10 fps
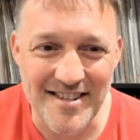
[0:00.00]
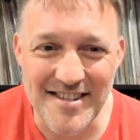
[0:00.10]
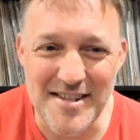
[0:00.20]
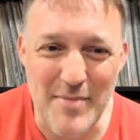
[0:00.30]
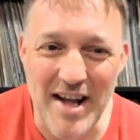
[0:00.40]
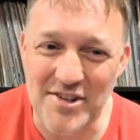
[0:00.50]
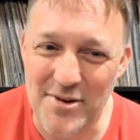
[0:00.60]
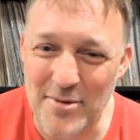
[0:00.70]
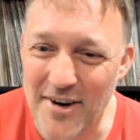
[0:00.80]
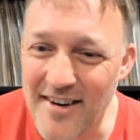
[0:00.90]
is the
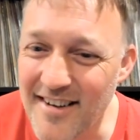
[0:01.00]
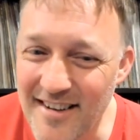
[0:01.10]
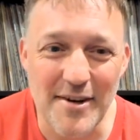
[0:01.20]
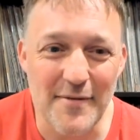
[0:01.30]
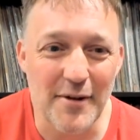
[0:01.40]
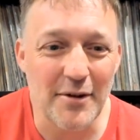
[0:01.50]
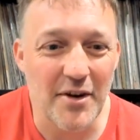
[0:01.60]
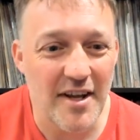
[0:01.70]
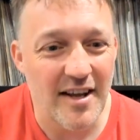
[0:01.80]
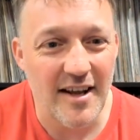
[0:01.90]
magic word. Definitely
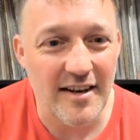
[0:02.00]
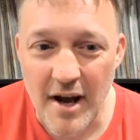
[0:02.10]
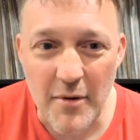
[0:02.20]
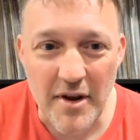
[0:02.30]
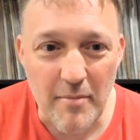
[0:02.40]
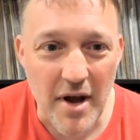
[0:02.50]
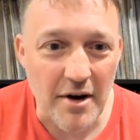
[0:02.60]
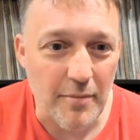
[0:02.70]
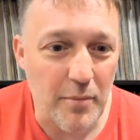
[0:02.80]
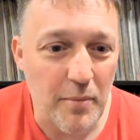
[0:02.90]
looking at how we can
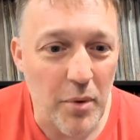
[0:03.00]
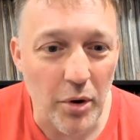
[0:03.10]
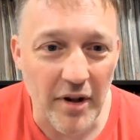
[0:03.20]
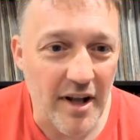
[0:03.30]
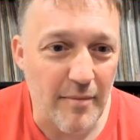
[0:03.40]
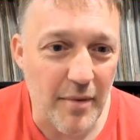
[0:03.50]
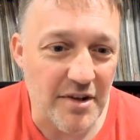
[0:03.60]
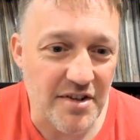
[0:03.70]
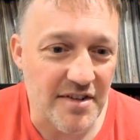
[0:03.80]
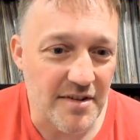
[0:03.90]
better pull in a
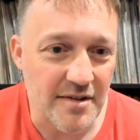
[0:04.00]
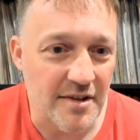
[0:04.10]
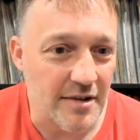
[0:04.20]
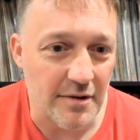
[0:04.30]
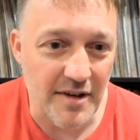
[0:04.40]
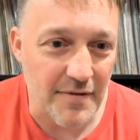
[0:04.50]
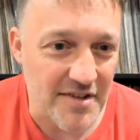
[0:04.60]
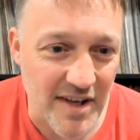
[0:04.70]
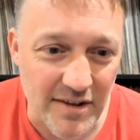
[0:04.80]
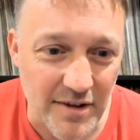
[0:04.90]
bunch of different
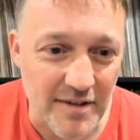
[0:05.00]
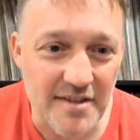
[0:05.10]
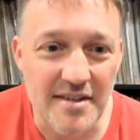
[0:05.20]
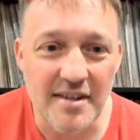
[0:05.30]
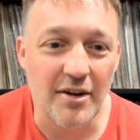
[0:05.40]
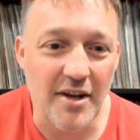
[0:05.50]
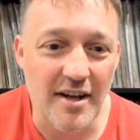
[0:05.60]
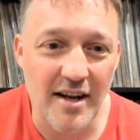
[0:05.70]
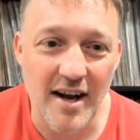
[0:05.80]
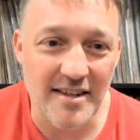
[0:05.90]
signals, looking
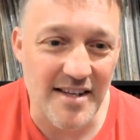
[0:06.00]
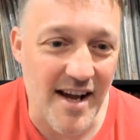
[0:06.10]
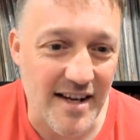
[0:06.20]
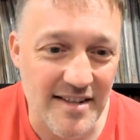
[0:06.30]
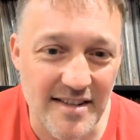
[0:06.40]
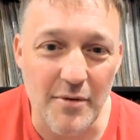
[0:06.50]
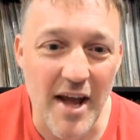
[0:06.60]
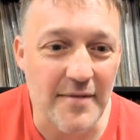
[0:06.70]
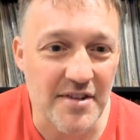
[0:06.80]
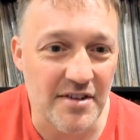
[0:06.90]
at context. We
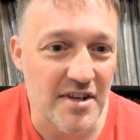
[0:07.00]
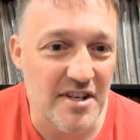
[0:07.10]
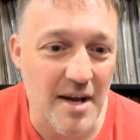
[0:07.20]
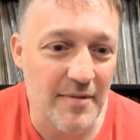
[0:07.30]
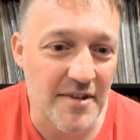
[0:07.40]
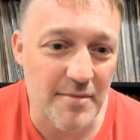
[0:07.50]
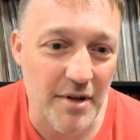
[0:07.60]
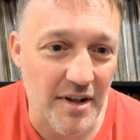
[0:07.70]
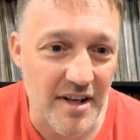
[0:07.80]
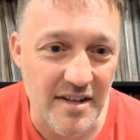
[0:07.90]
have such in-depth
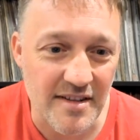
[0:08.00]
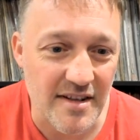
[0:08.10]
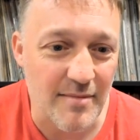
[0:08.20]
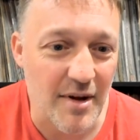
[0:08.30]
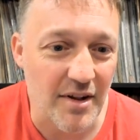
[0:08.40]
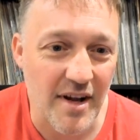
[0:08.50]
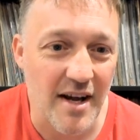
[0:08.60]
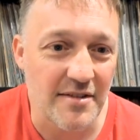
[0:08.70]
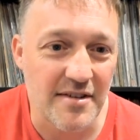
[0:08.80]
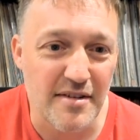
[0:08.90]
visibility into email
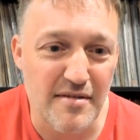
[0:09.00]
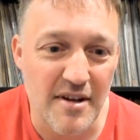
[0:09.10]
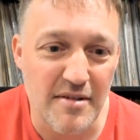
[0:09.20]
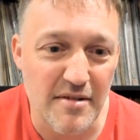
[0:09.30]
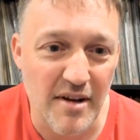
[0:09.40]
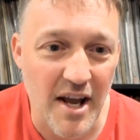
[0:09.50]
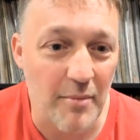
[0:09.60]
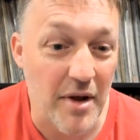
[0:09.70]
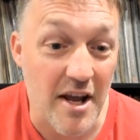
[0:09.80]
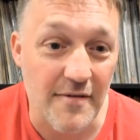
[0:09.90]
accounts and account
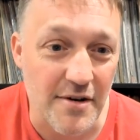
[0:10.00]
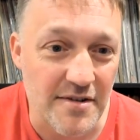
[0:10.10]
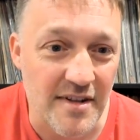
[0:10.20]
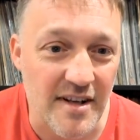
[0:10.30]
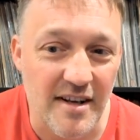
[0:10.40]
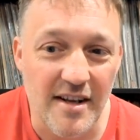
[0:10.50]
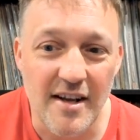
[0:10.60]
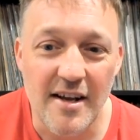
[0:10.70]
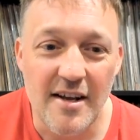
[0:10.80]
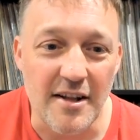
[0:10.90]
behaviors that
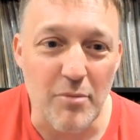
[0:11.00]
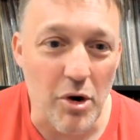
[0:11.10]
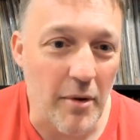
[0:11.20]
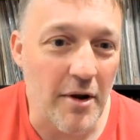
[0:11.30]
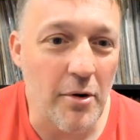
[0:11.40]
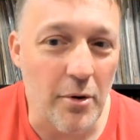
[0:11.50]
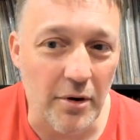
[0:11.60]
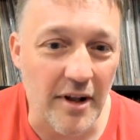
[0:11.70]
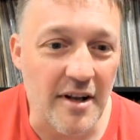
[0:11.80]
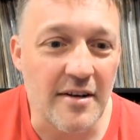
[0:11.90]
the more we can
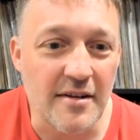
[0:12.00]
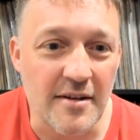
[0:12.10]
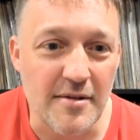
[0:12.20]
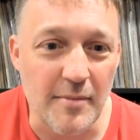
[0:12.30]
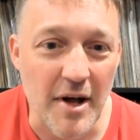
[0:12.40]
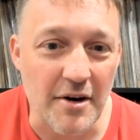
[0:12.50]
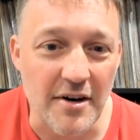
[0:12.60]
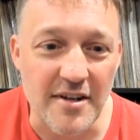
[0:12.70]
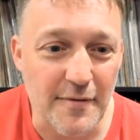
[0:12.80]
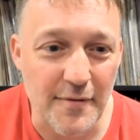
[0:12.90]
correlate, the better it
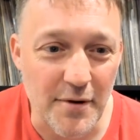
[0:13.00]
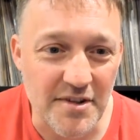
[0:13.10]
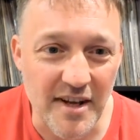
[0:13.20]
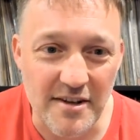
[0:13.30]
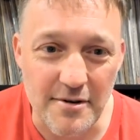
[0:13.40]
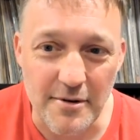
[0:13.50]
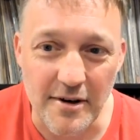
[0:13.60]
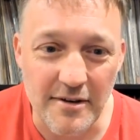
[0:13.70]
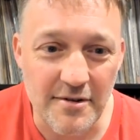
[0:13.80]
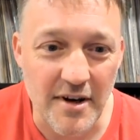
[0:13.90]
is for folks like you who
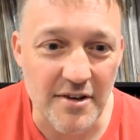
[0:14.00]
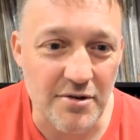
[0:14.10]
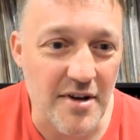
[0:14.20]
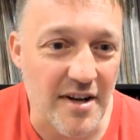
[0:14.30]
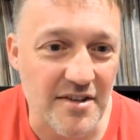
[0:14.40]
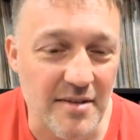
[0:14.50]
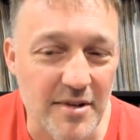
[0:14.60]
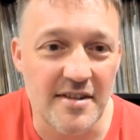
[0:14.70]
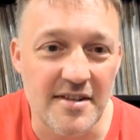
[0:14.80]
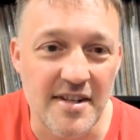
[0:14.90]
are trying to triage some of
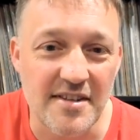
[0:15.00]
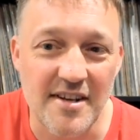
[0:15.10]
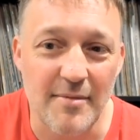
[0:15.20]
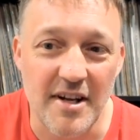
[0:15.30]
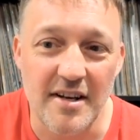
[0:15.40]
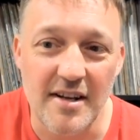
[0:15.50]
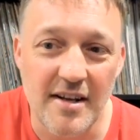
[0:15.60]
these things coming in.